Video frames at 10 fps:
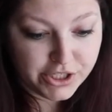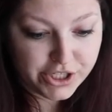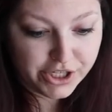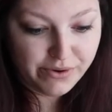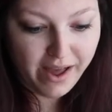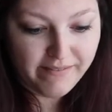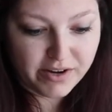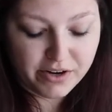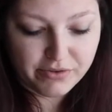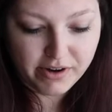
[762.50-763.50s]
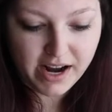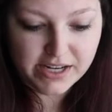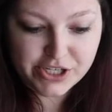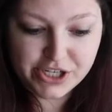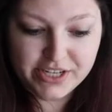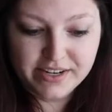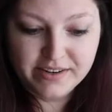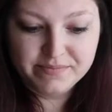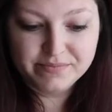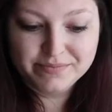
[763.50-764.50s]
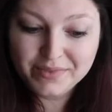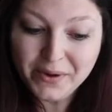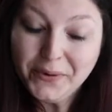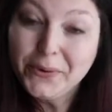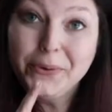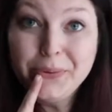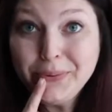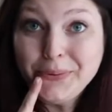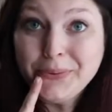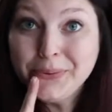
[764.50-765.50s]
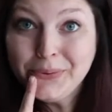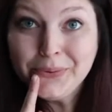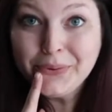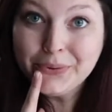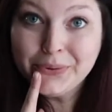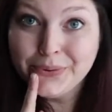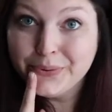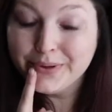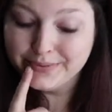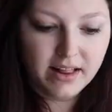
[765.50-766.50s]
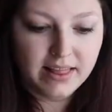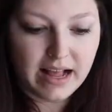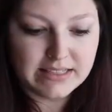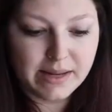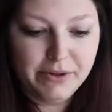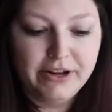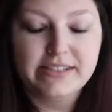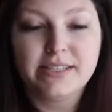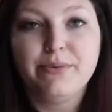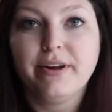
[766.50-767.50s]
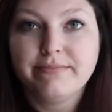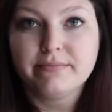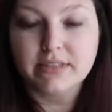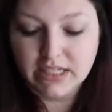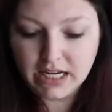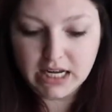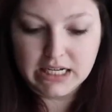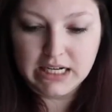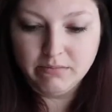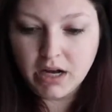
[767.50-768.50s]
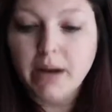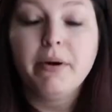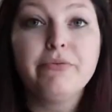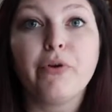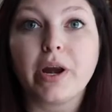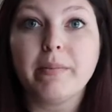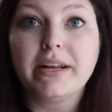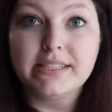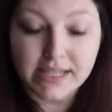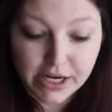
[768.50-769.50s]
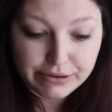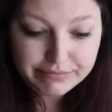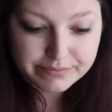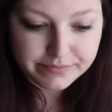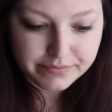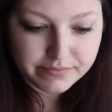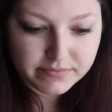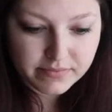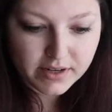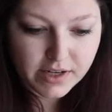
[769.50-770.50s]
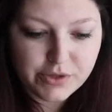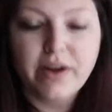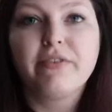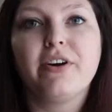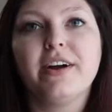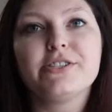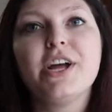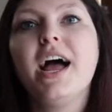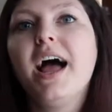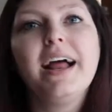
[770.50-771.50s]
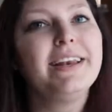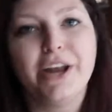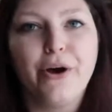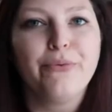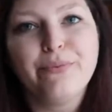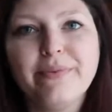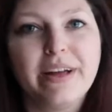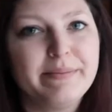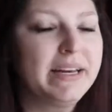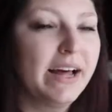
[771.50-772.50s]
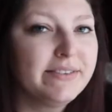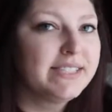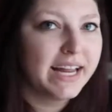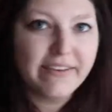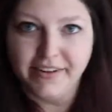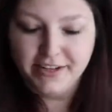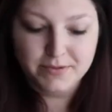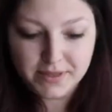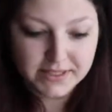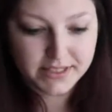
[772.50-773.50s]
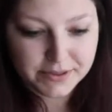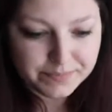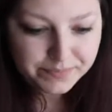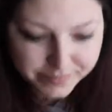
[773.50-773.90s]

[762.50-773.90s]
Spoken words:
Do you have a crush? Ooh. Last time you kissed someone, about 40 minutes ago. Do I have a crush? No, I mean, obviously I have a husband, so.